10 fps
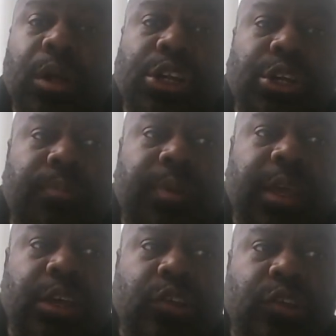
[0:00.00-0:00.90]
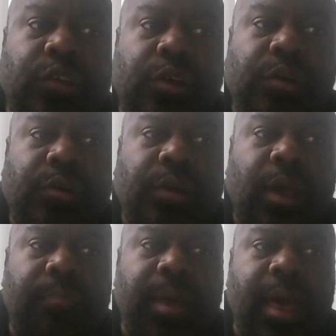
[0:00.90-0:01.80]
should be concerned
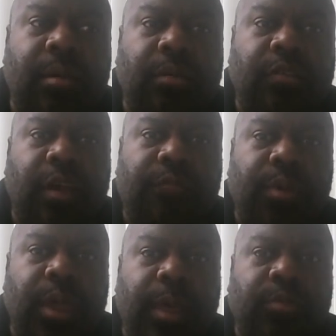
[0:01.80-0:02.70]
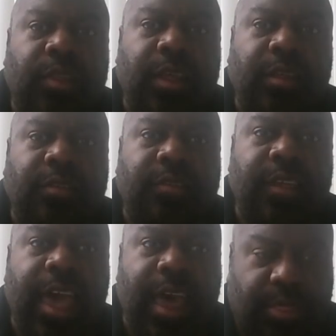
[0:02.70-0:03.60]
about Jeffrey Epstein's
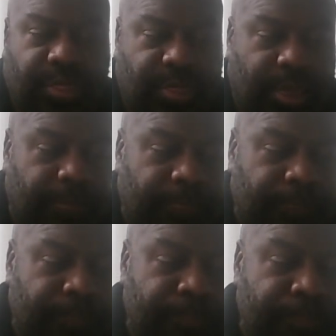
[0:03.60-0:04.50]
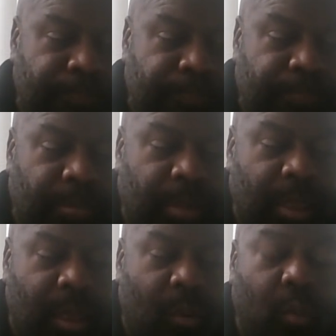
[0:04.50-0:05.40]
death.
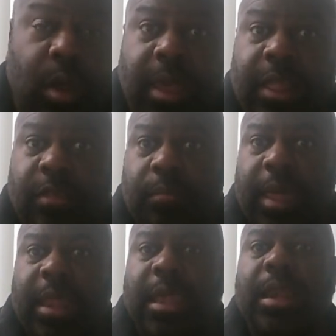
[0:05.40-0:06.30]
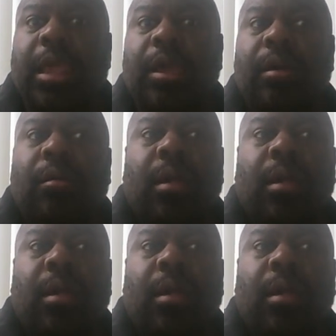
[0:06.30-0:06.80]
One man's opinion here